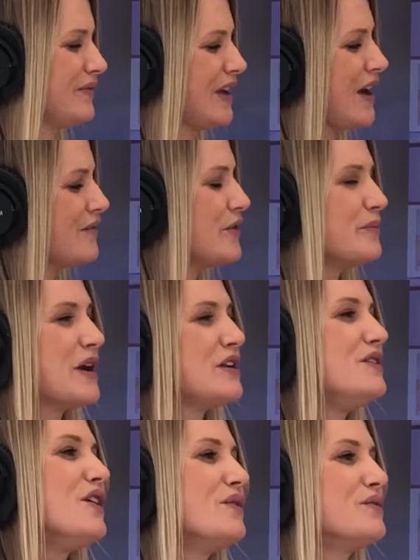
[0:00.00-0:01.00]
have all my
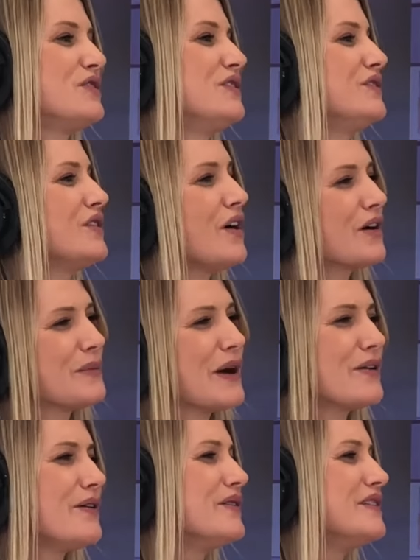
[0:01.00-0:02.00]
notes and talk
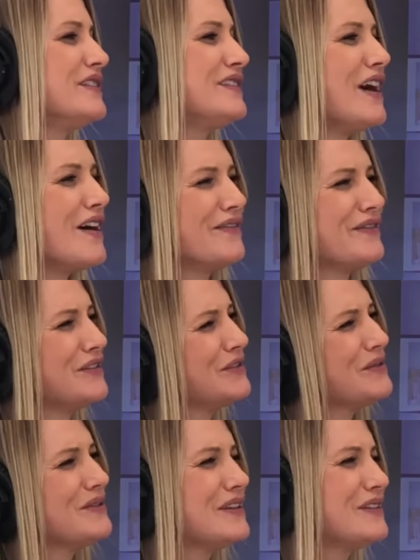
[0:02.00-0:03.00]
about all this stuff and
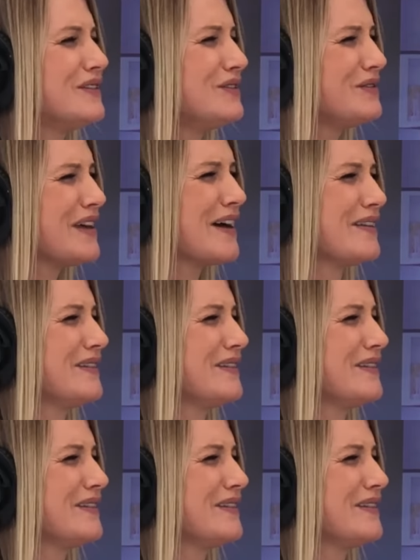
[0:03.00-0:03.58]
do this and do that.